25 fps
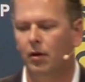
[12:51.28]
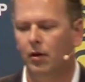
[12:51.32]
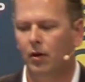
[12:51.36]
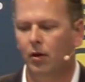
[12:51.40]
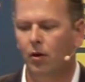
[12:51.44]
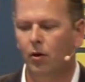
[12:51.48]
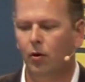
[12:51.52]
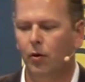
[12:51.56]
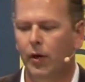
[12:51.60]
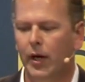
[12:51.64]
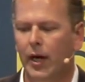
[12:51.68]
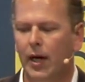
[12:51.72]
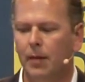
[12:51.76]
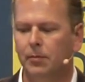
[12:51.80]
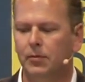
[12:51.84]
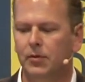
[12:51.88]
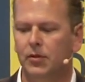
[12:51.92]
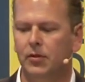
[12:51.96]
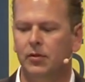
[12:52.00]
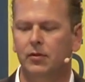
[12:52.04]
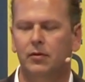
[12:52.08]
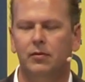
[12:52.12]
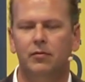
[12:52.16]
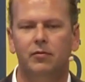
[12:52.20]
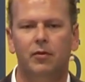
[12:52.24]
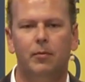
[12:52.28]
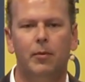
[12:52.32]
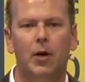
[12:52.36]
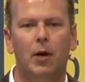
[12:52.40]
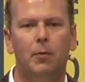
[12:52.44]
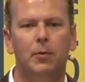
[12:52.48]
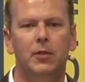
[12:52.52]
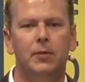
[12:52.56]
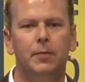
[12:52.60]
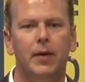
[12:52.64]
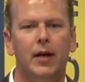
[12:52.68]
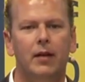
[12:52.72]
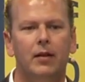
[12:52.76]
OEMs from our
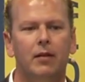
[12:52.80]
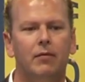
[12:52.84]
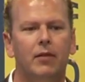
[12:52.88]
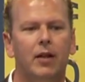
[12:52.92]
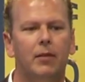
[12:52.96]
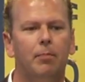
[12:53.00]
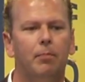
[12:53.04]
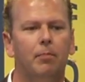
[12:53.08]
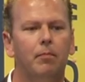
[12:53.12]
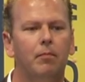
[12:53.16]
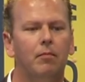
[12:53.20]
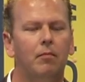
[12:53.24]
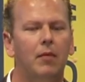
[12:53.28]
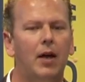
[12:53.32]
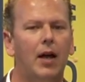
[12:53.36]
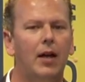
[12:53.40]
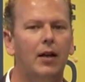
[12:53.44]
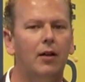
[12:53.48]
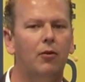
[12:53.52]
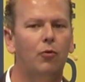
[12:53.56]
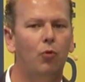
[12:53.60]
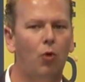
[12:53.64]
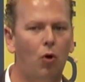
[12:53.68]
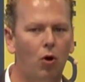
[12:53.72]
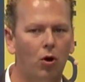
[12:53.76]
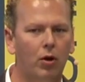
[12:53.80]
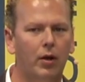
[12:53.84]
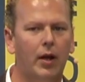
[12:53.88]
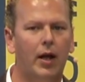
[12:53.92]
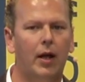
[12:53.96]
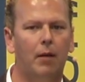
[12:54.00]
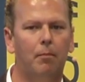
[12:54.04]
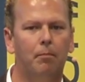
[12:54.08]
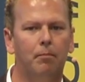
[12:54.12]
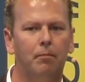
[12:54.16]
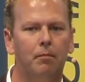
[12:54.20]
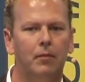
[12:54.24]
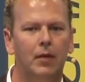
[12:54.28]
perspective that had a wrong name.